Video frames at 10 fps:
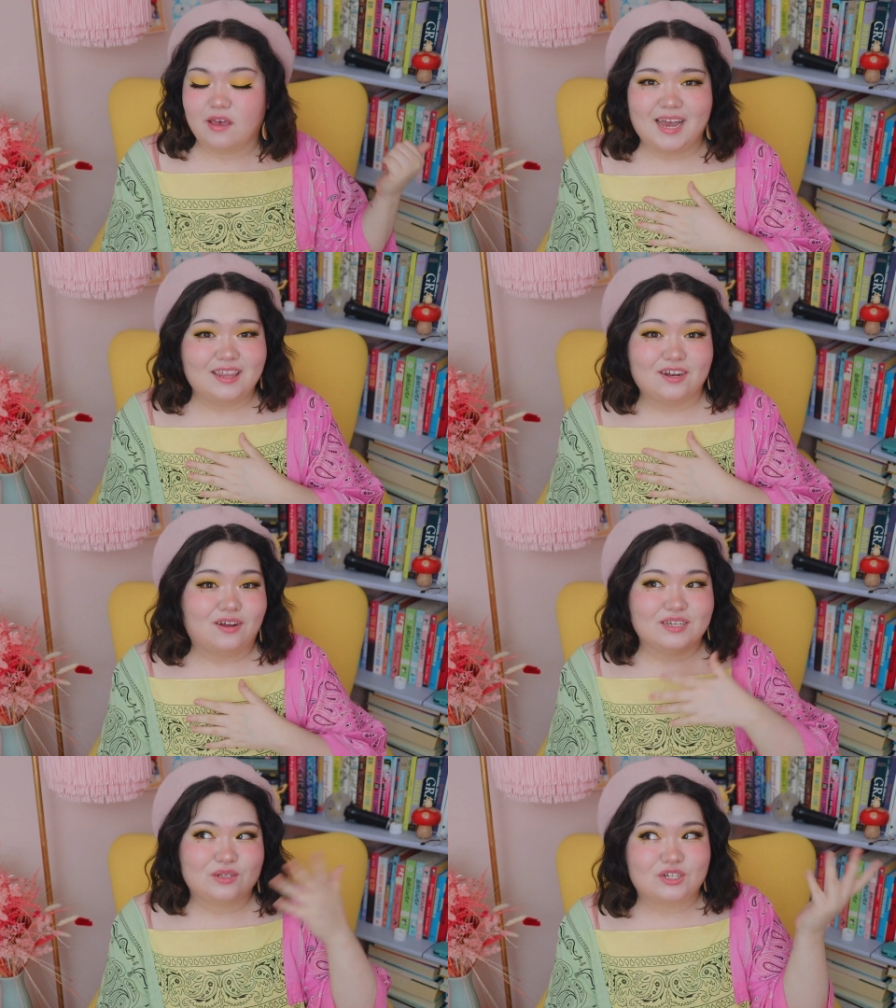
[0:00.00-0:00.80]
And then
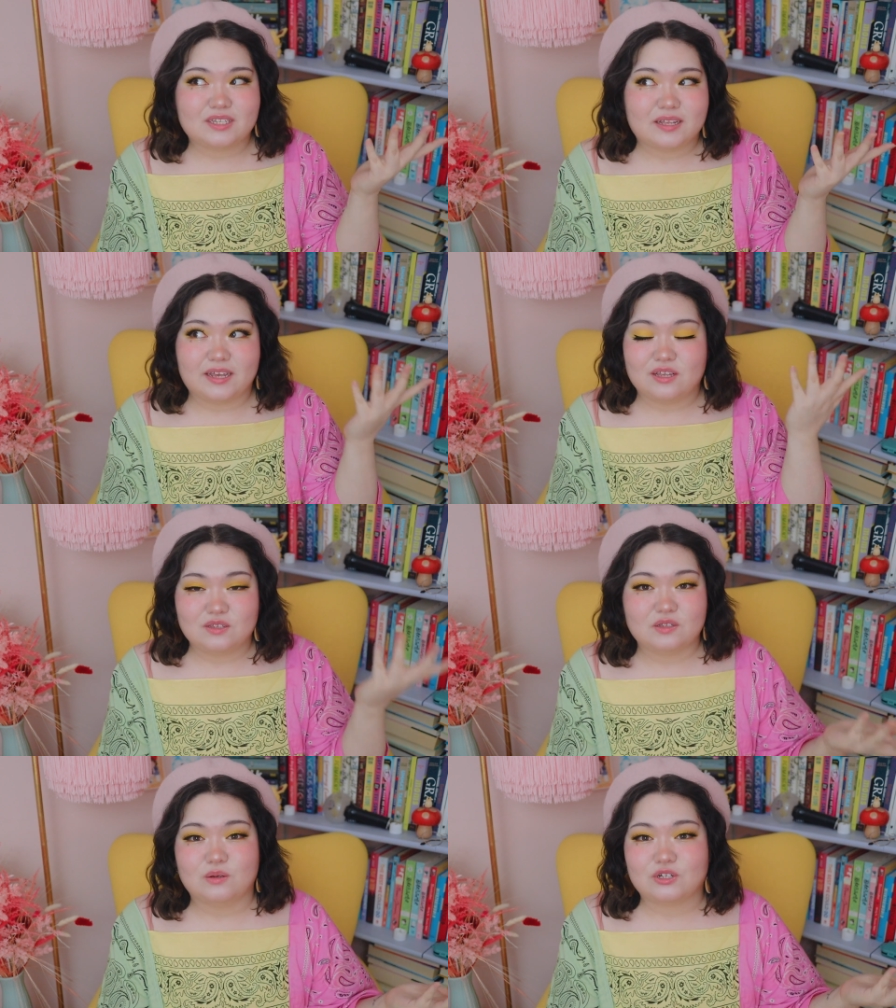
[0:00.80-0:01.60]
also just like
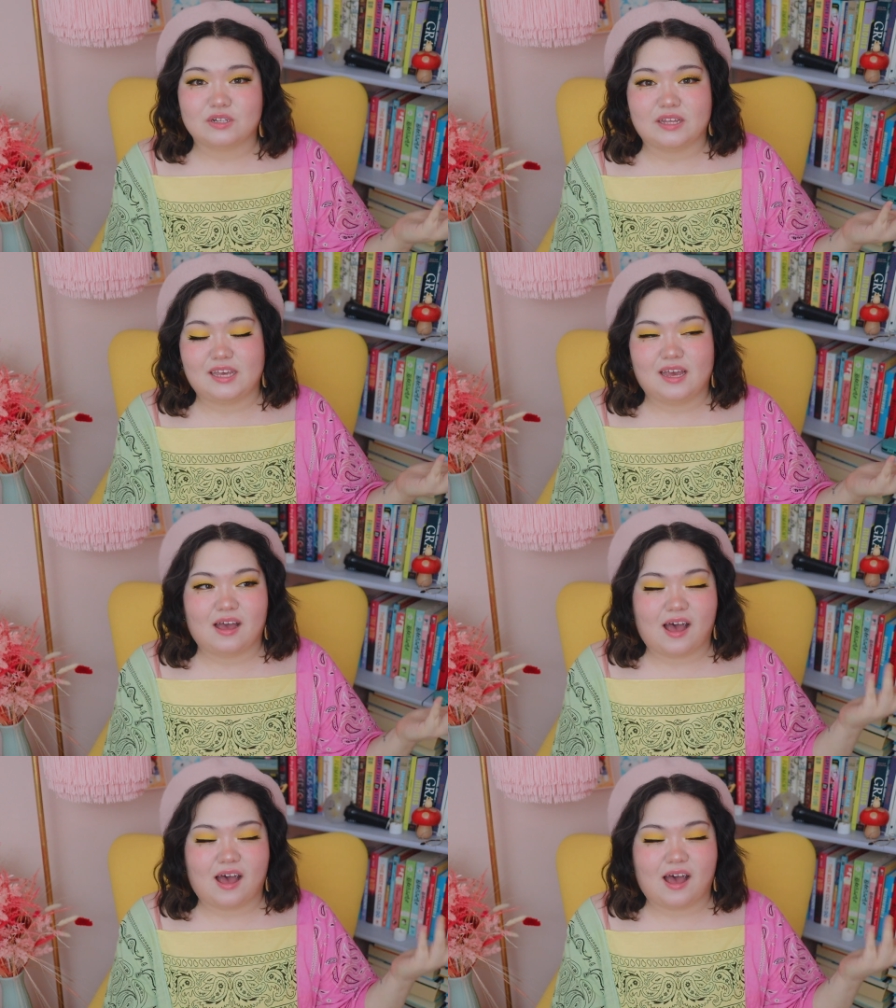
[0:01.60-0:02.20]
socially,